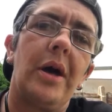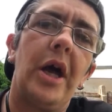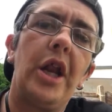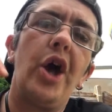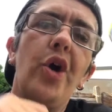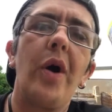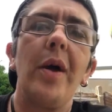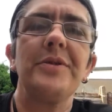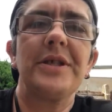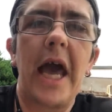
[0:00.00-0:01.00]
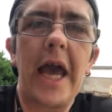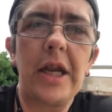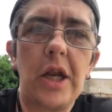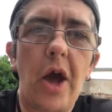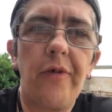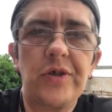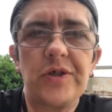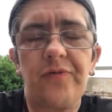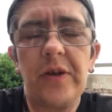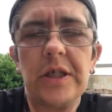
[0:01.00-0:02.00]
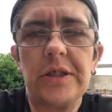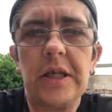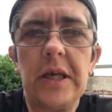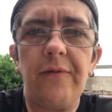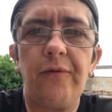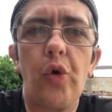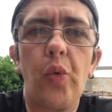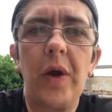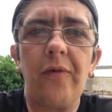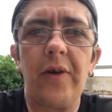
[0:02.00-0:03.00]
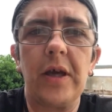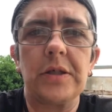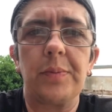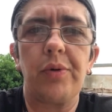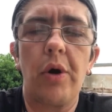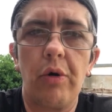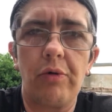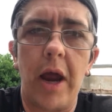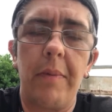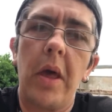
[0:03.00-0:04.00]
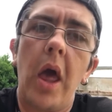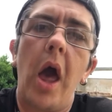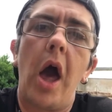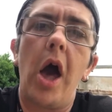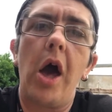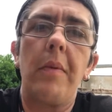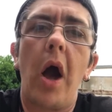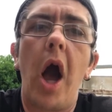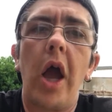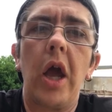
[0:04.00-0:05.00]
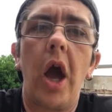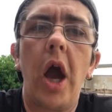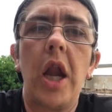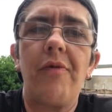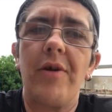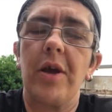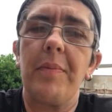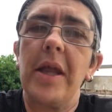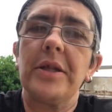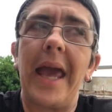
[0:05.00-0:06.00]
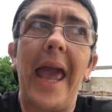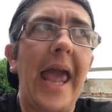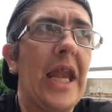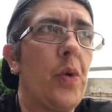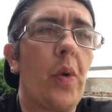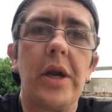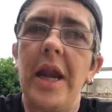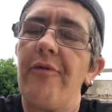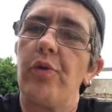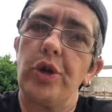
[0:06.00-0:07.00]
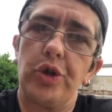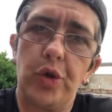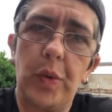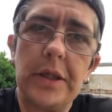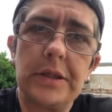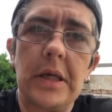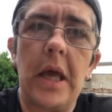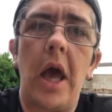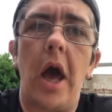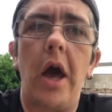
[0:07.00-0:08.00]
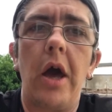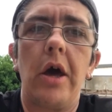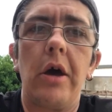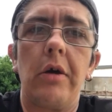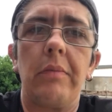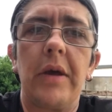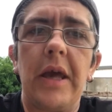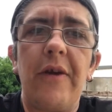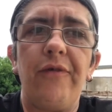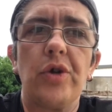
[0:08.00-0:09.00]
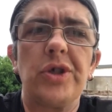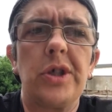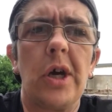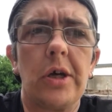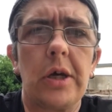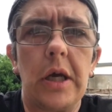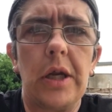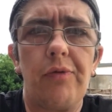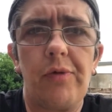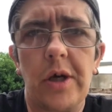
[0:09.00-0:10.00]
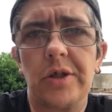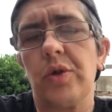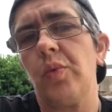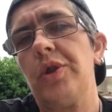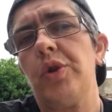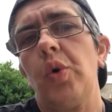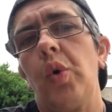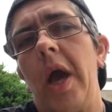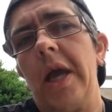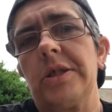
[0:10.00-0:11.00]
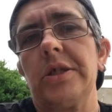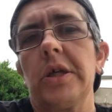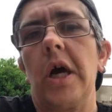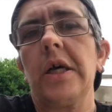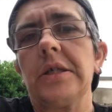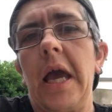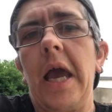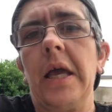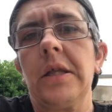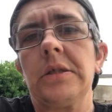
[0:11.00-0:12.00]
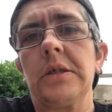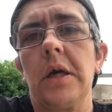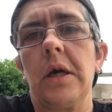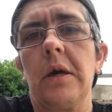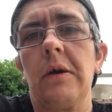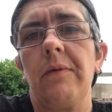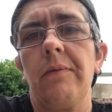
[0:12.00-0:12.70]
Hello, I'm Xan and I've just finished the four week fix program. Um, I highly recommend anyone and everyone to do it. Um, if you're stuck in a rut with your exercise and uh,